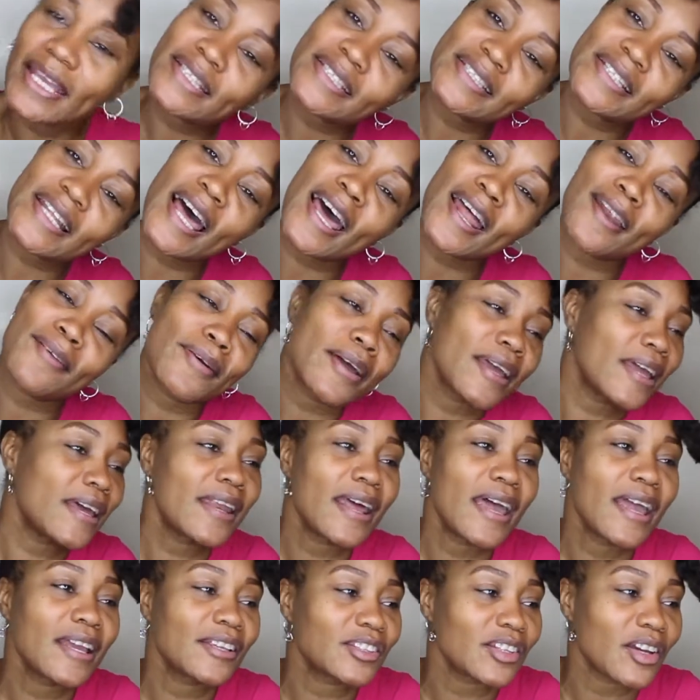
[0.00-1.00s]
It's not a, it
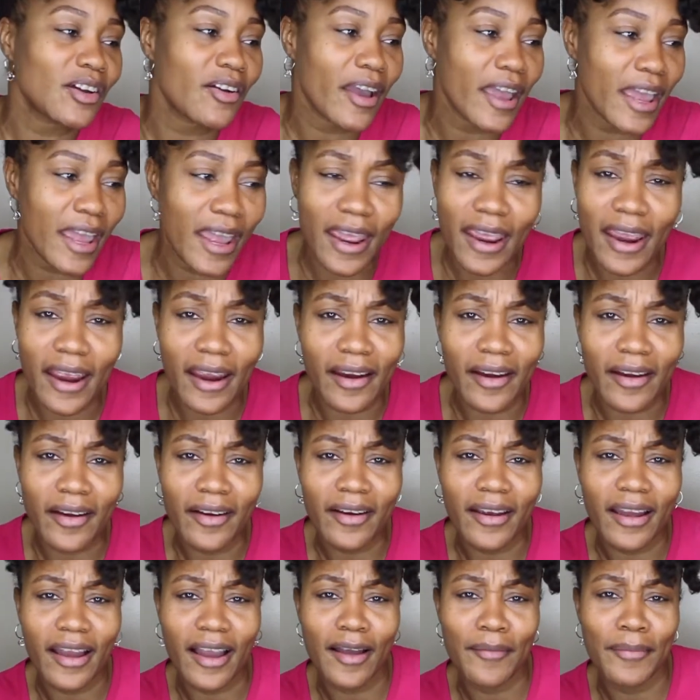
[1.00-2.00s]
ain't your
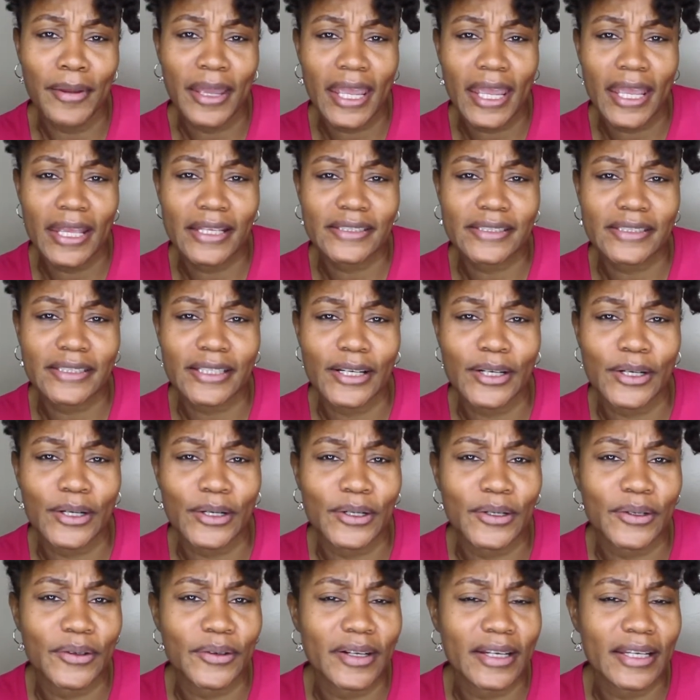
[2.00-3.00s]
hair. I mean,
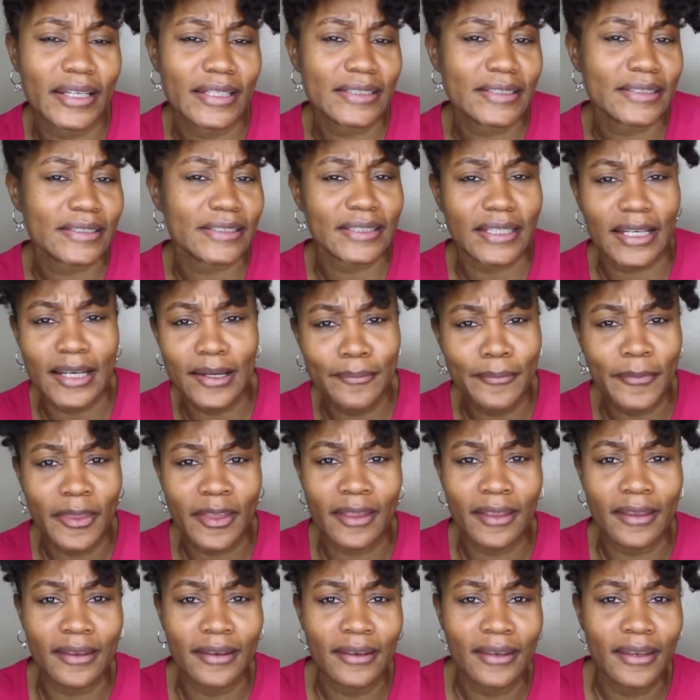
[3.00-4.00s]
so it's
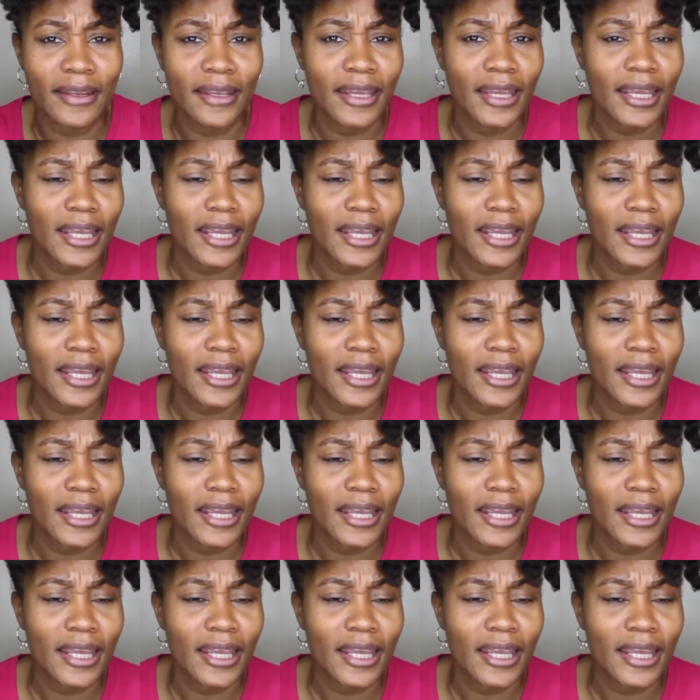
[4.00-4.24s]
something